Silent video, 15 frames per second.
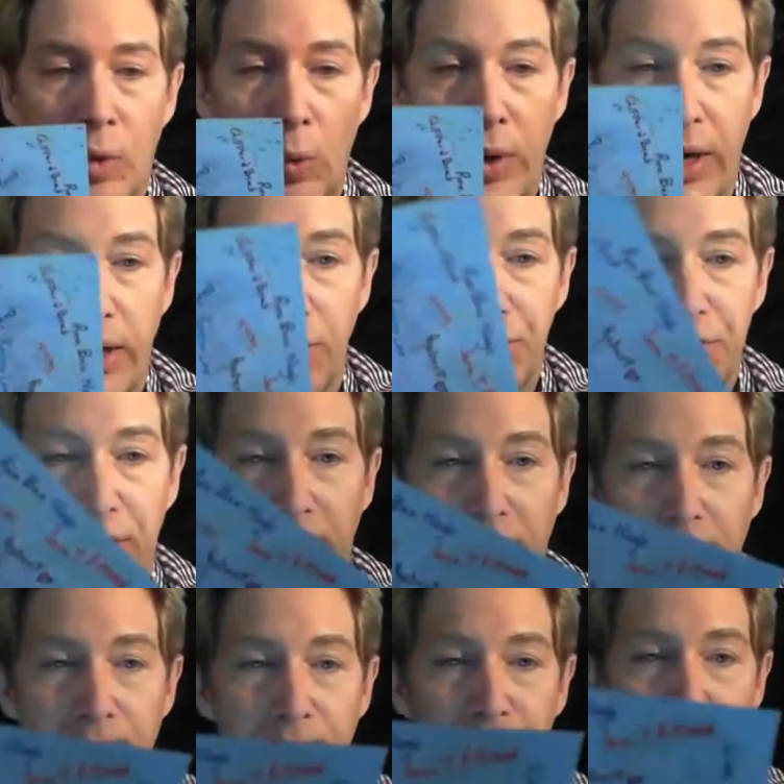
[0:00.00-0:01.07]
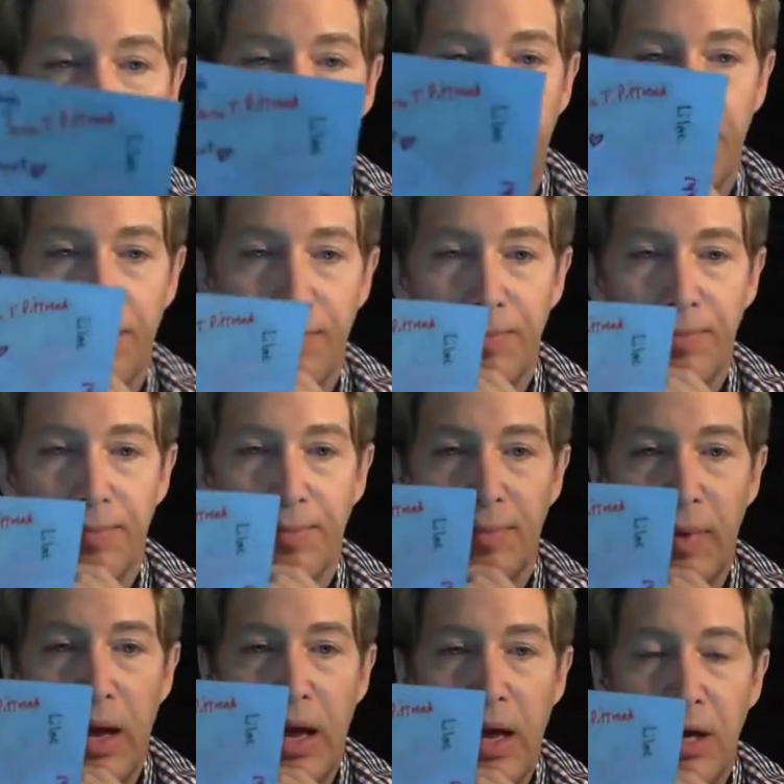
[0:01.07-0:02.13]
Okay, you see that?
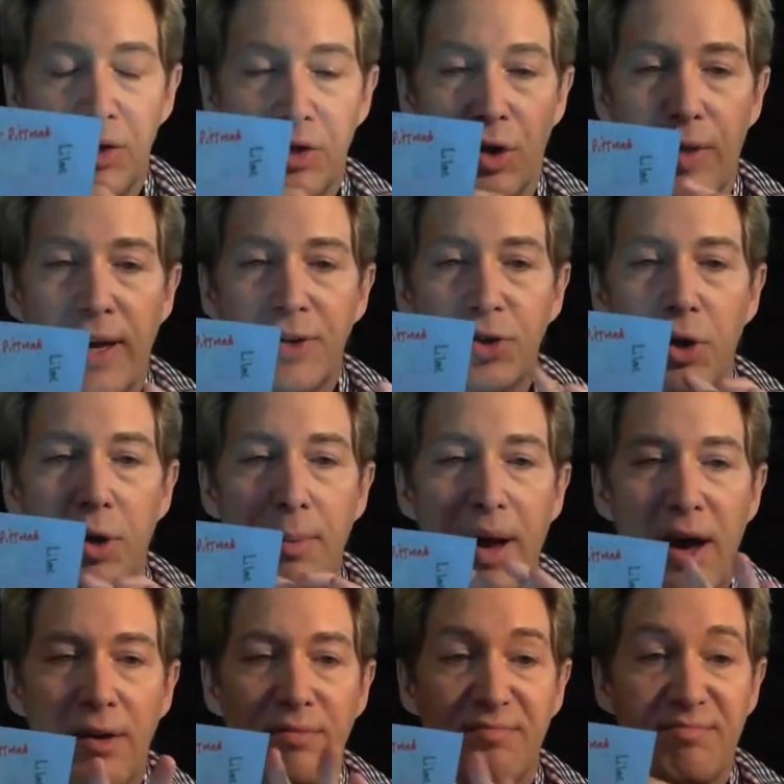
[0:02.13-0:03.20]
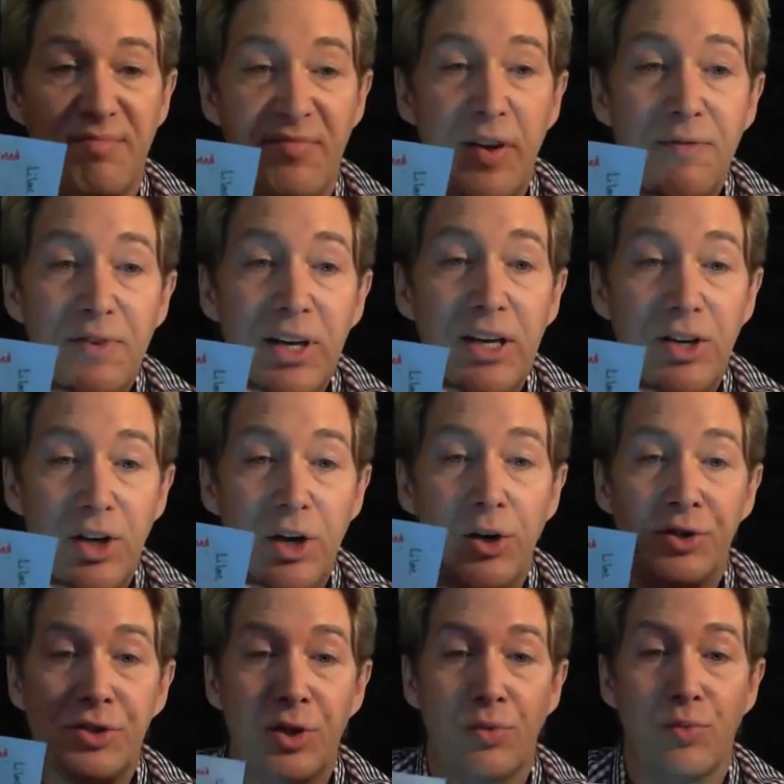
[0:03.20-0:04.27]
So that took about 15
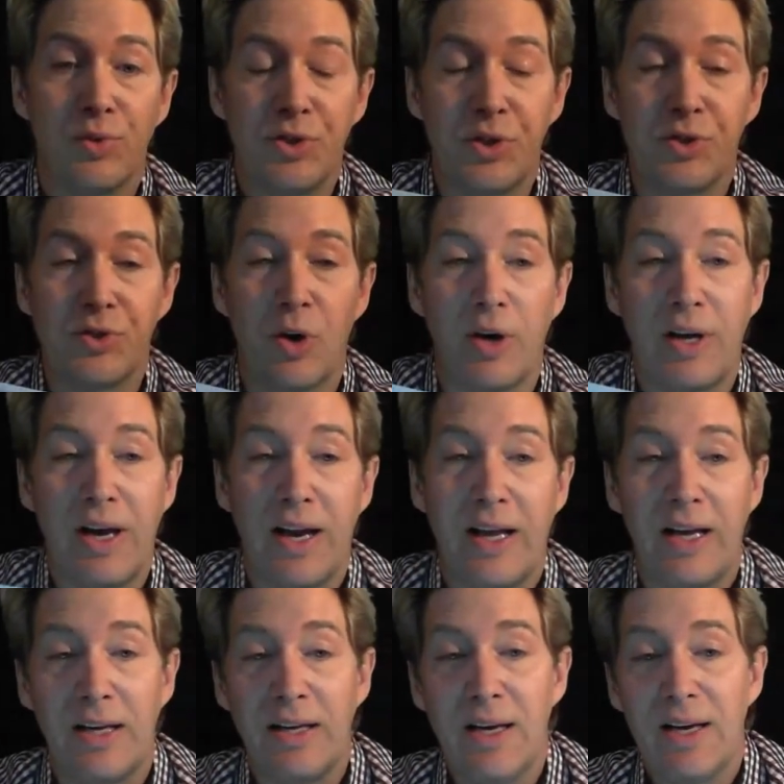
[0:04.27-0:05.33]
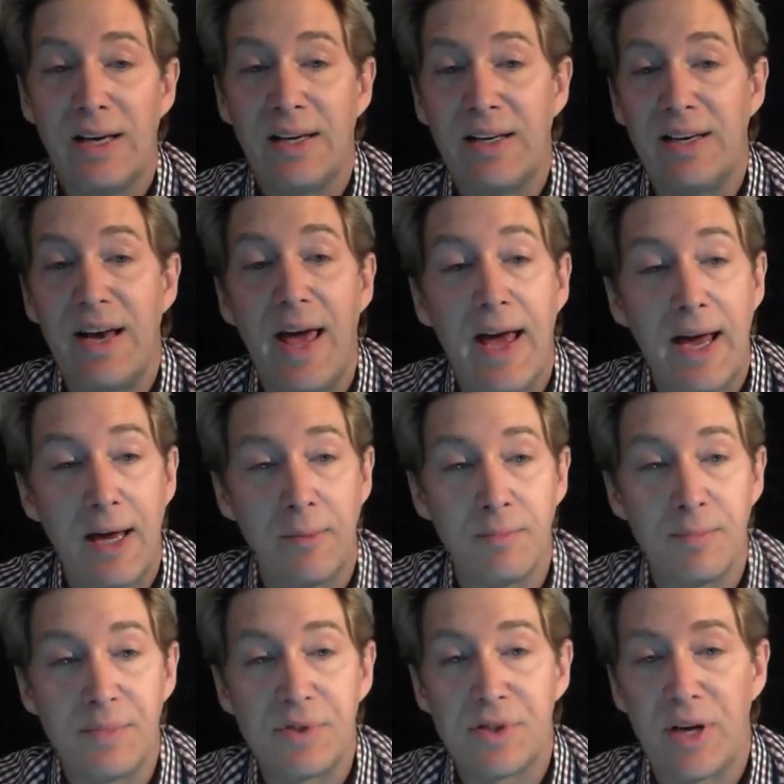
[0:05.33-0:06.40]
years to start getting
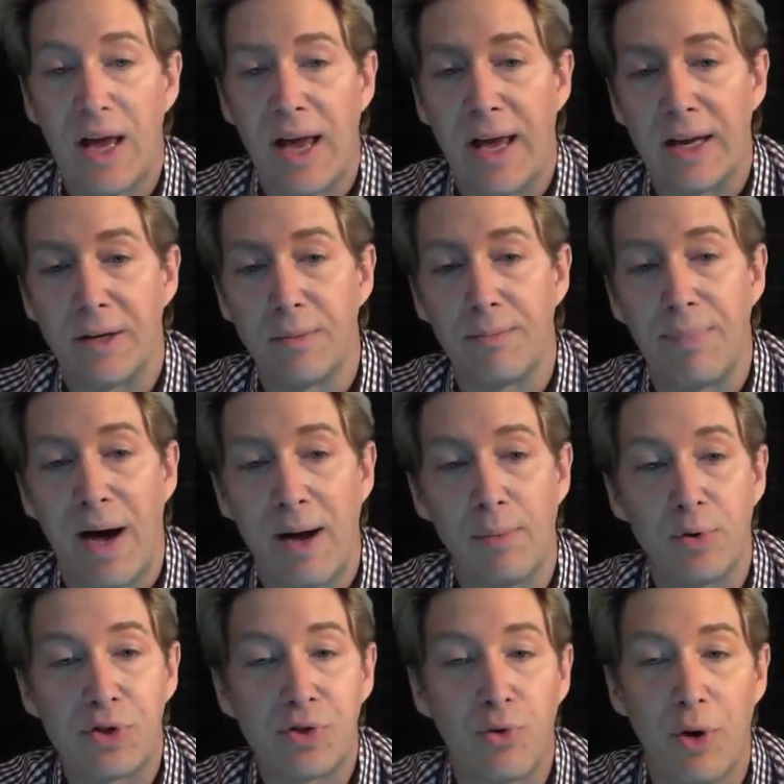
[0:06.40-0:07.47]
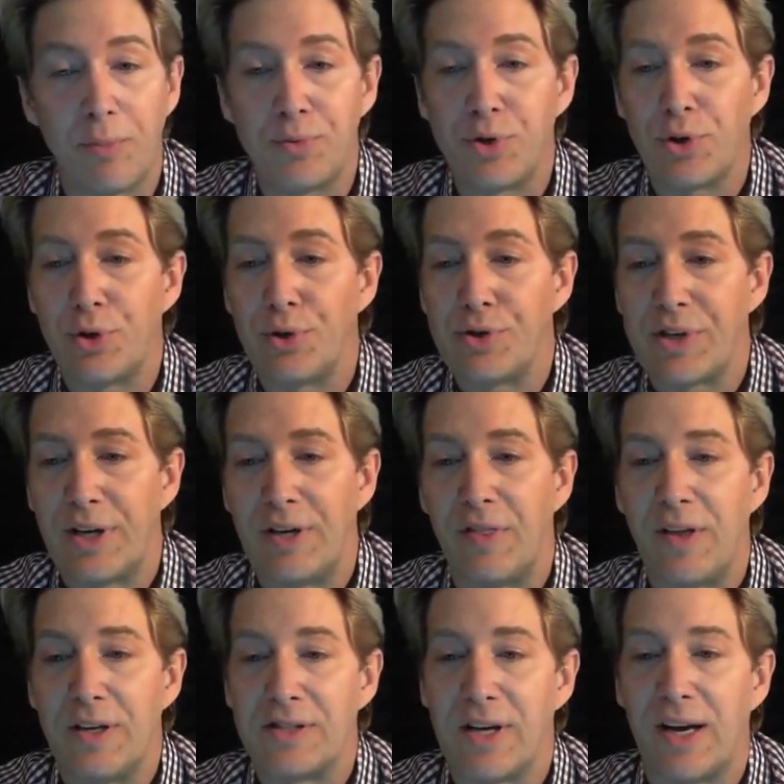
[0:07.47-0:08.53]
names and Bible scriptures and
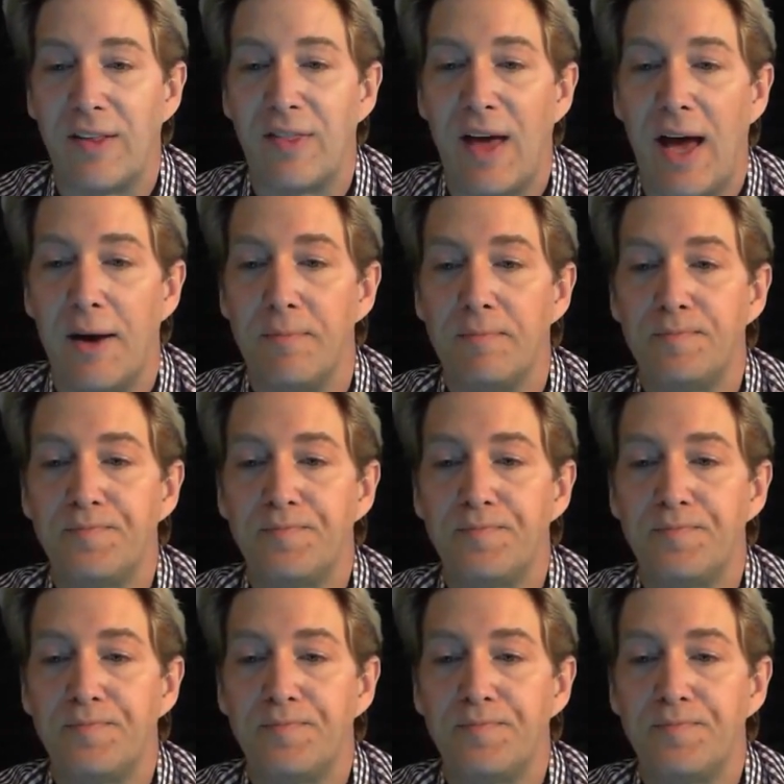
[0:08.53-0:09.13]
things like that.